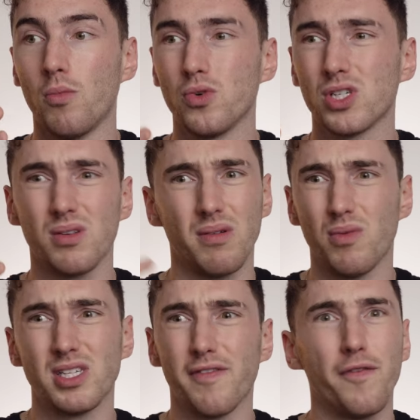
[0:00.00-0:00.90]
almost,
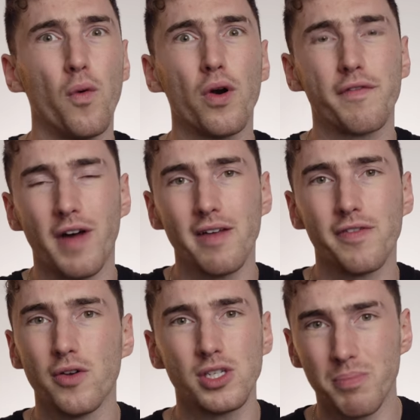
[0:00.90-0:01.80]
was it four or
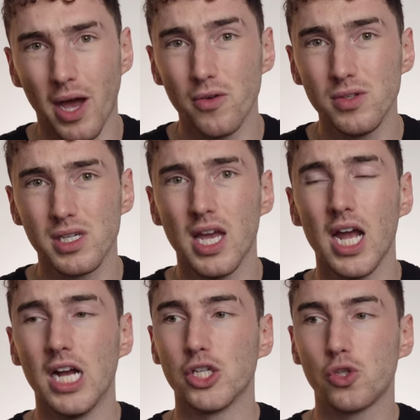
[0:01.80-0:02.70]
five thousand pounds?
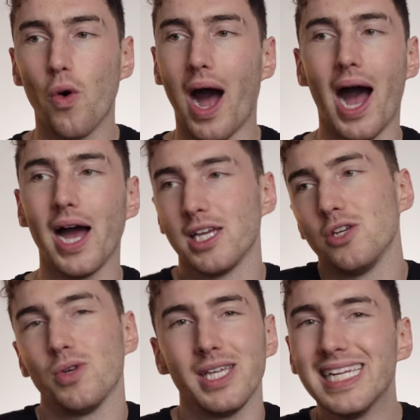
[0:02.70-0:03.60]
So,
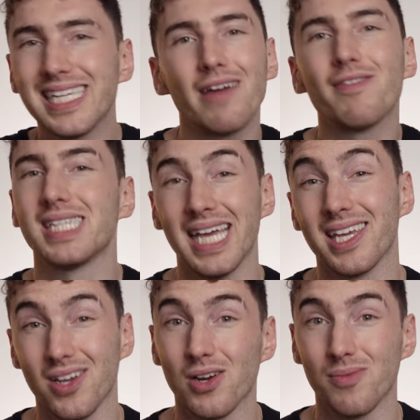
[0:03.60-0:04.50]
you know, you need to give and
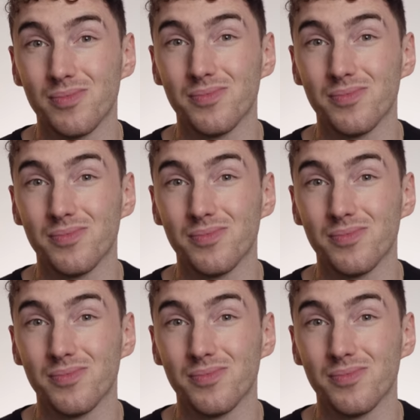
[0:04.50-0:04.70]
take here.